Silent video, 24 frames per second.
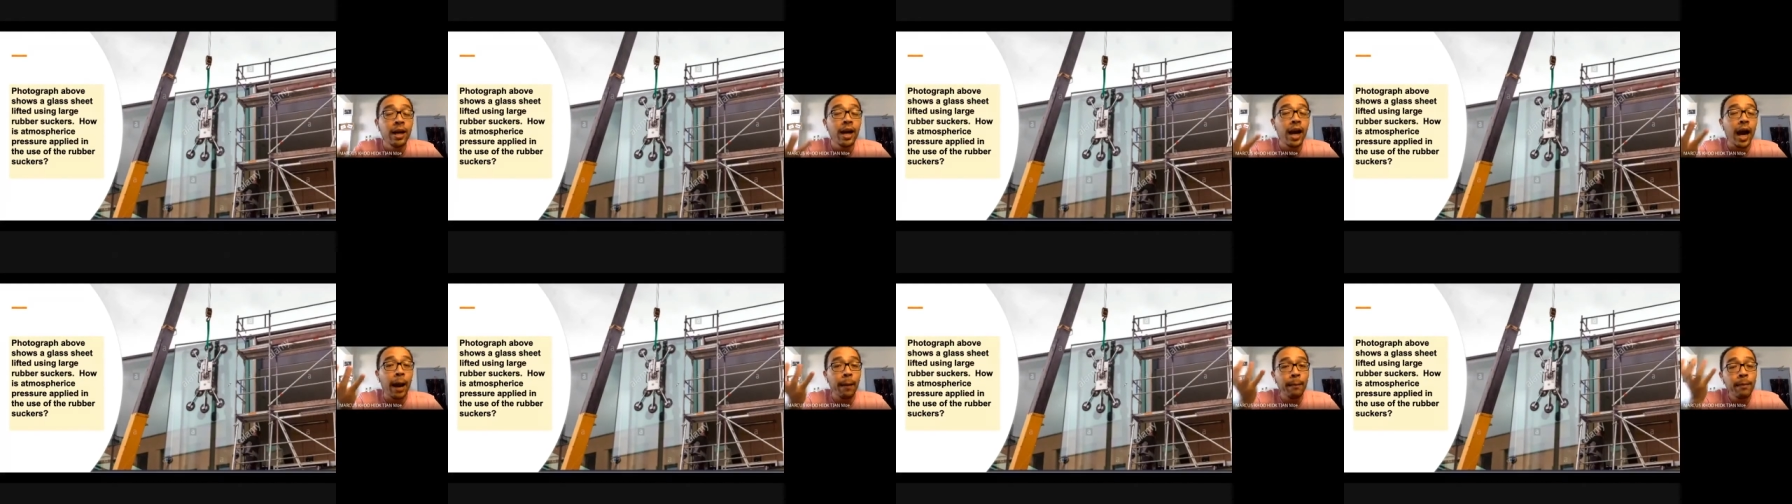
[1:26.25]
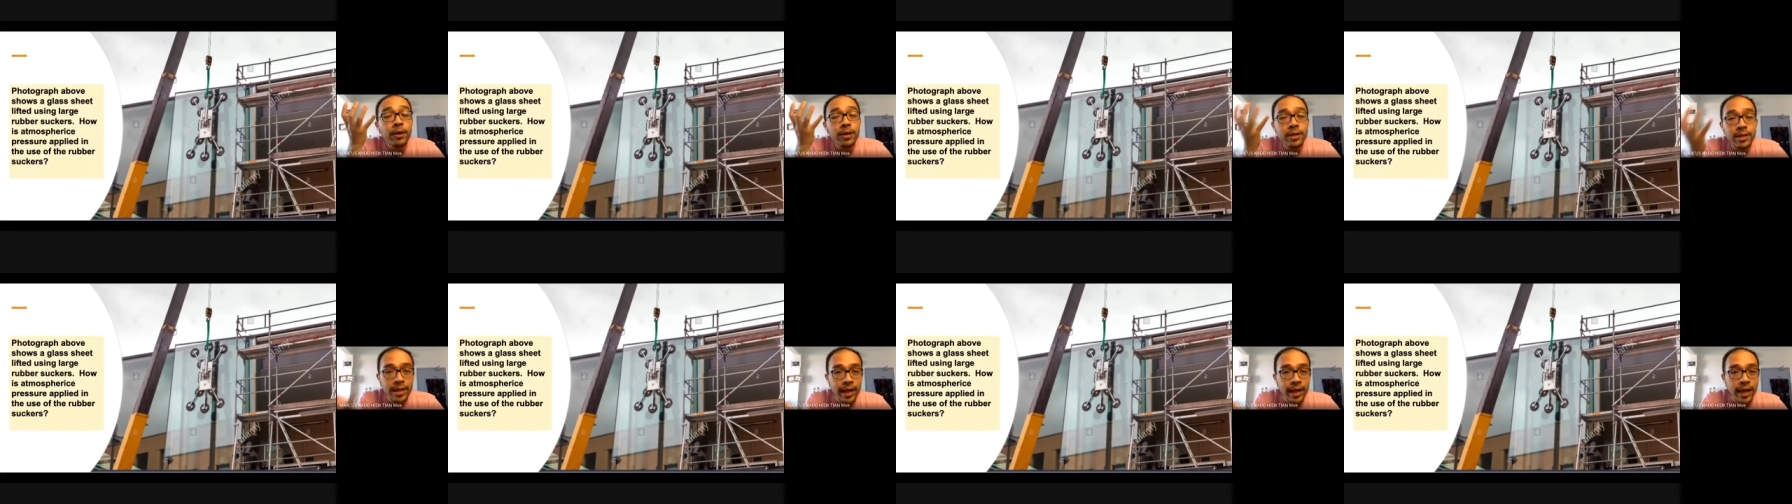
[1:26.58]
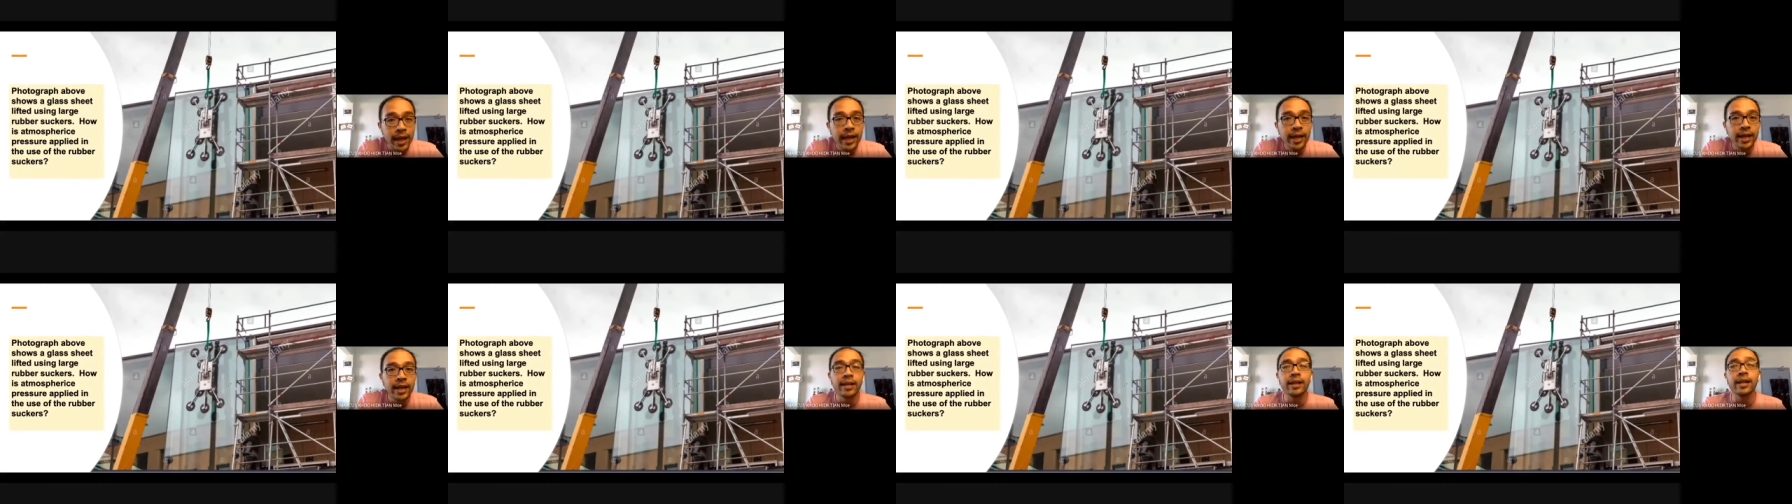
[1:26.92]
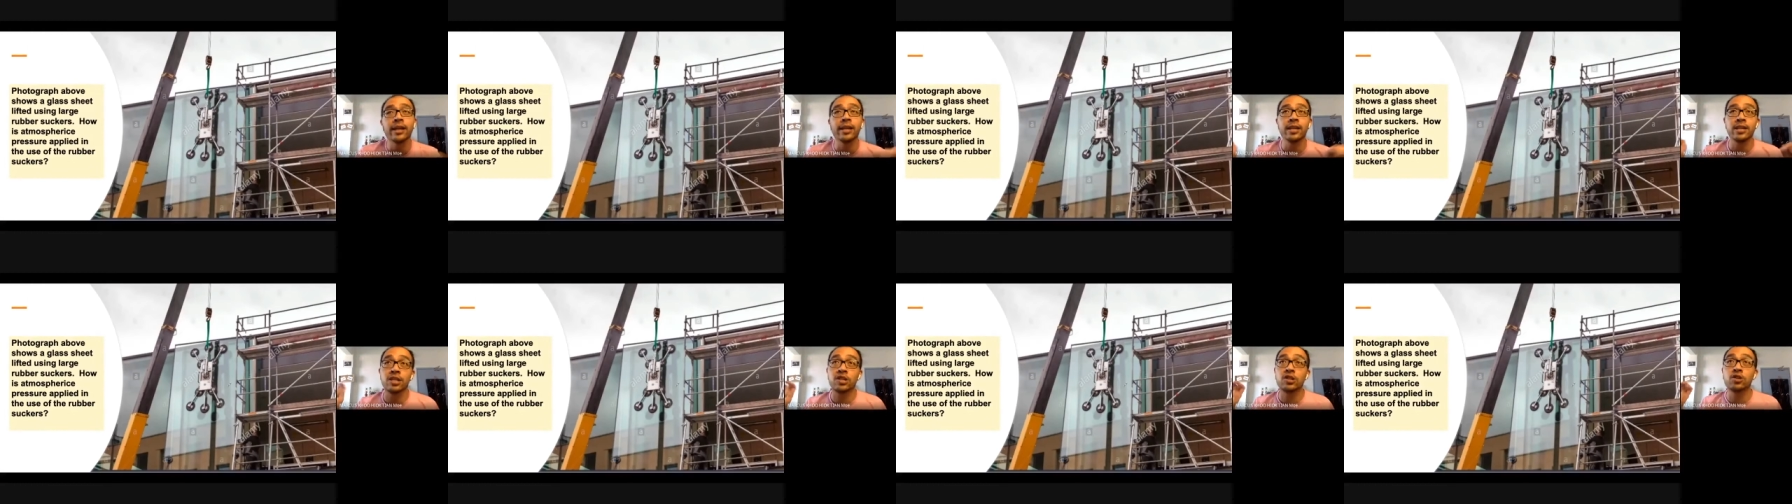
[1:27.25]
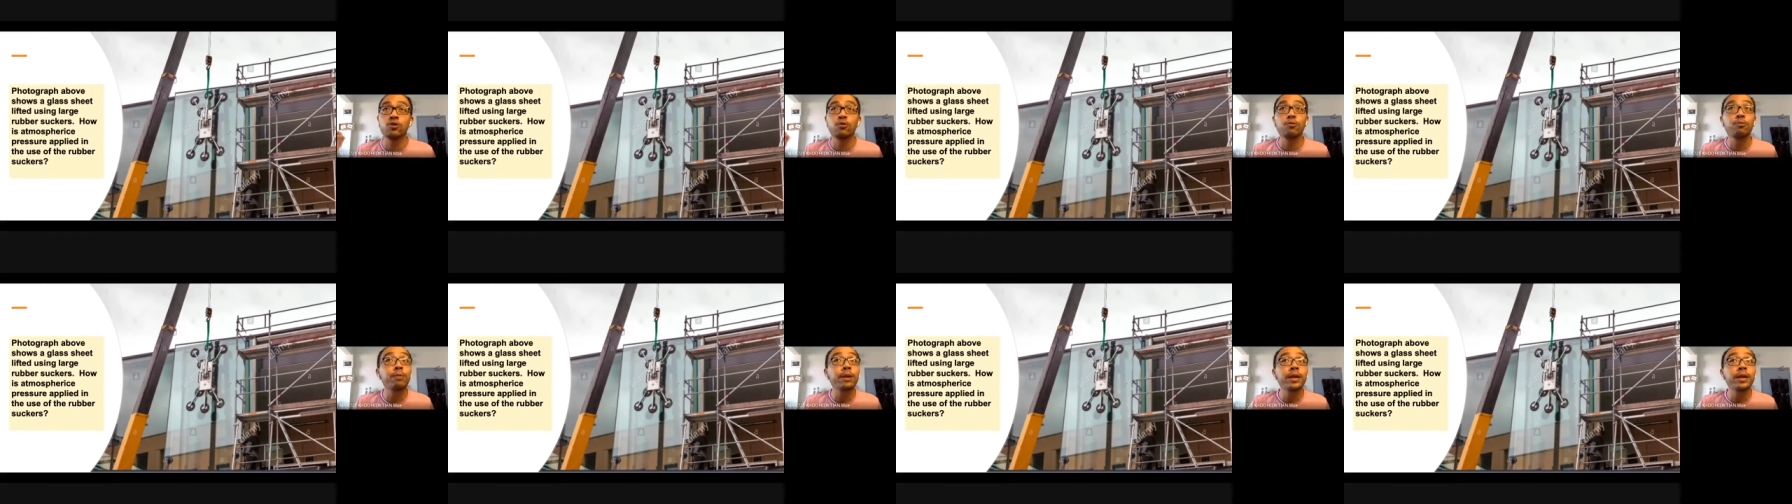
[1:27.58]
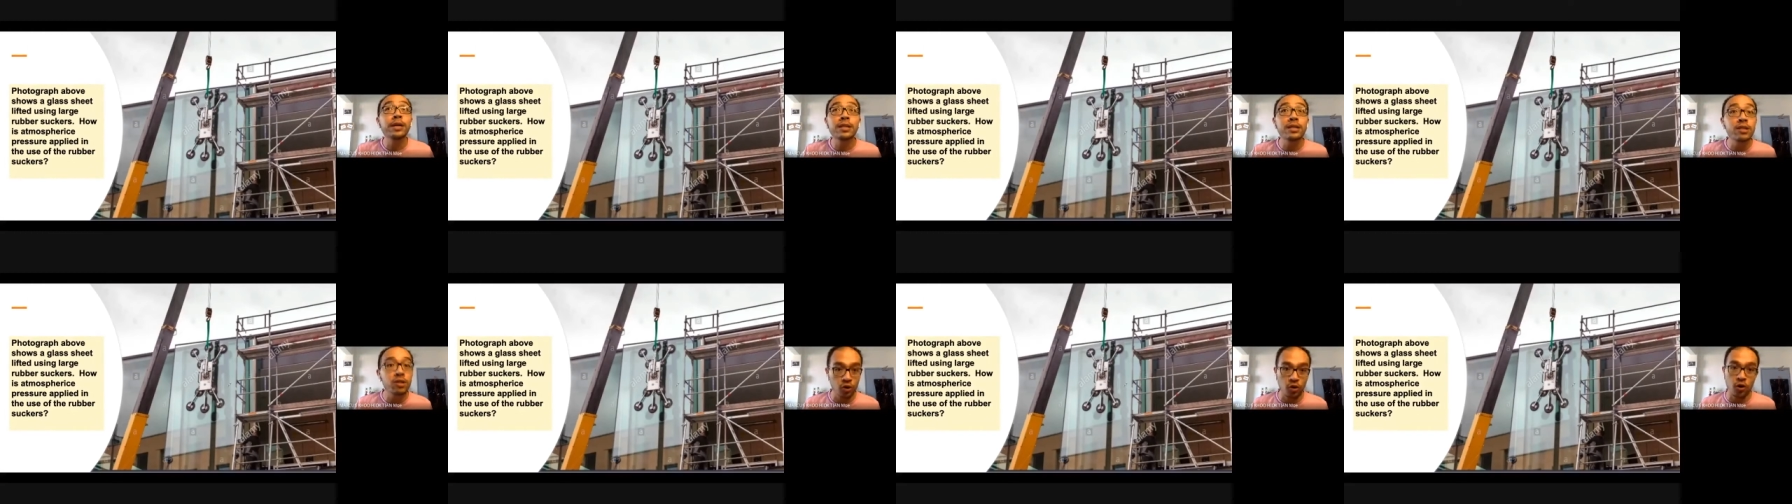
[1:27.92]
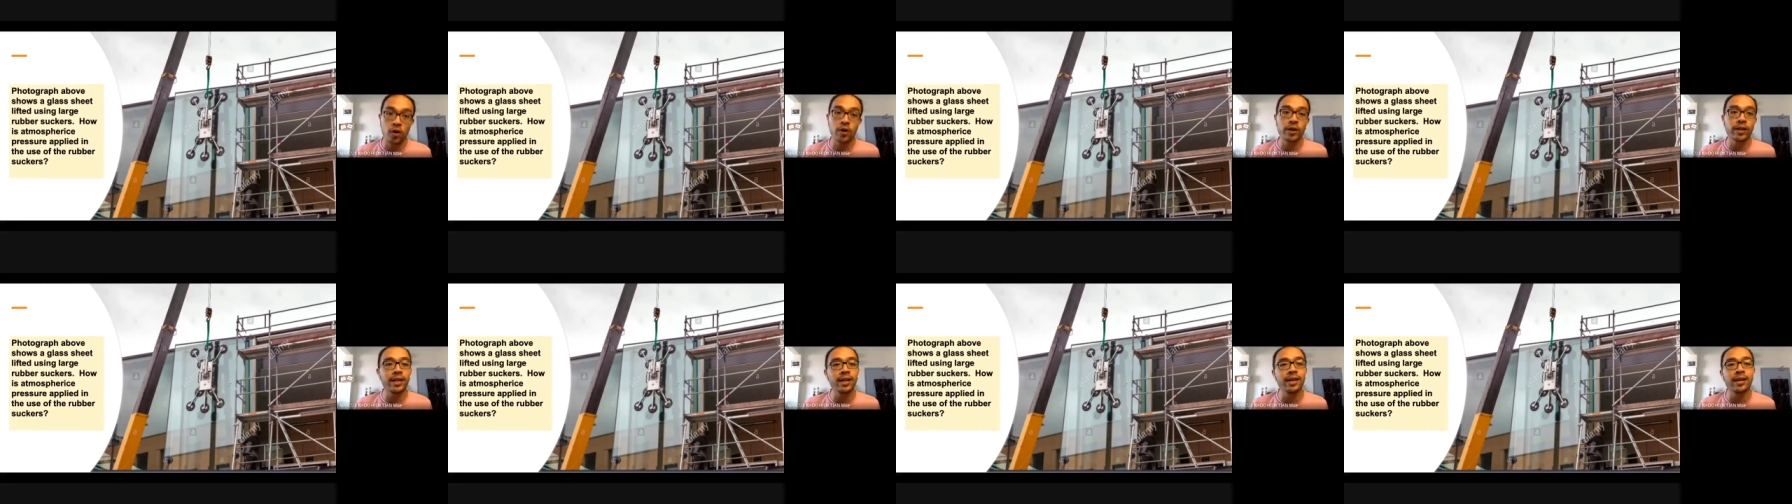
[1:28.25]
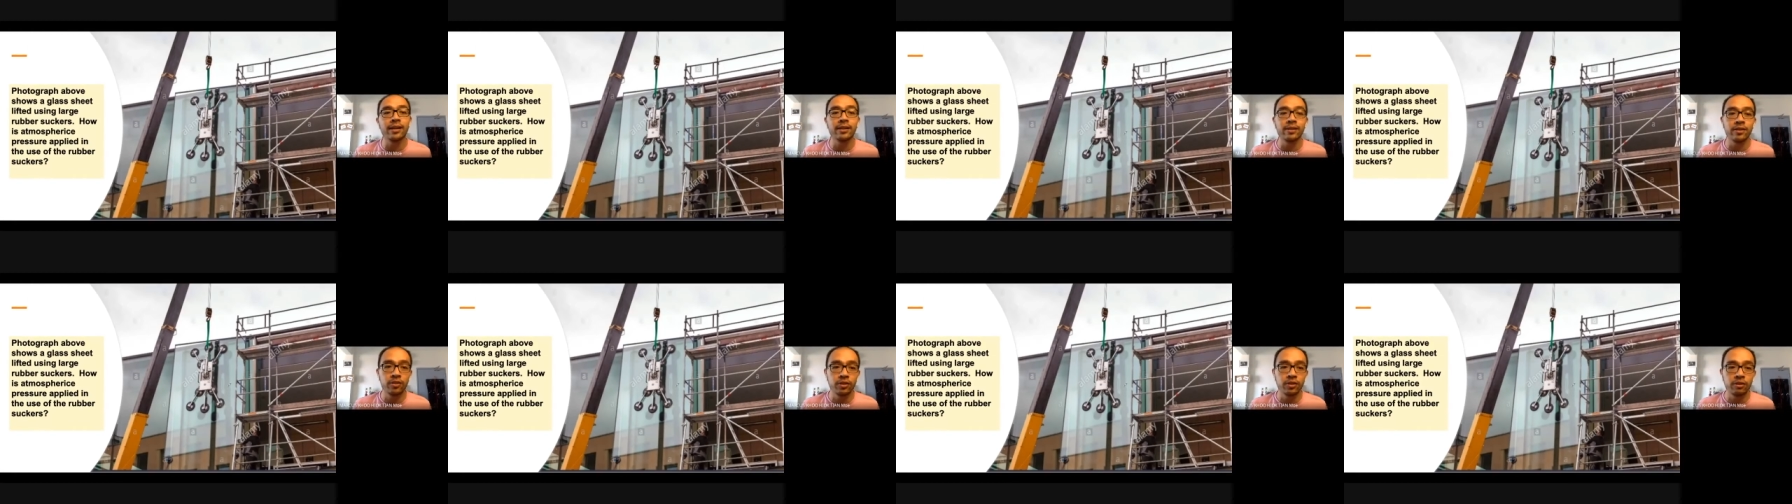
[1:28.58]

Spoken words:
I'm not saying that it's super strong lah,